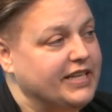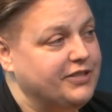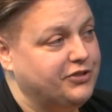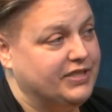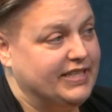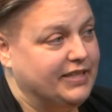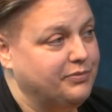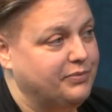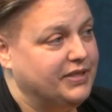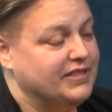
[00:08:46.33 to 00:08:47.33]

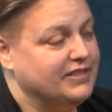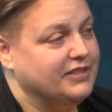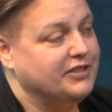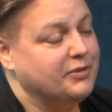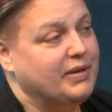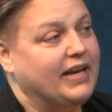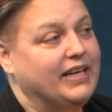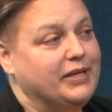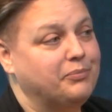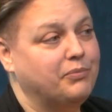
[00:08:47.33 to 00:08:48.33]
interesting because clear back
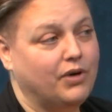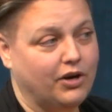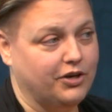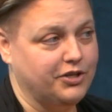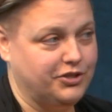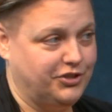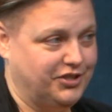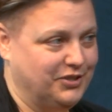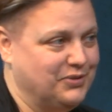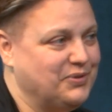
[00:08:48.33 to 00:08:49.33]
in
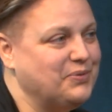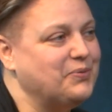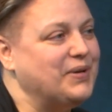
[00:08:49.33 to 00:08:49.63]
March, mm -hmm.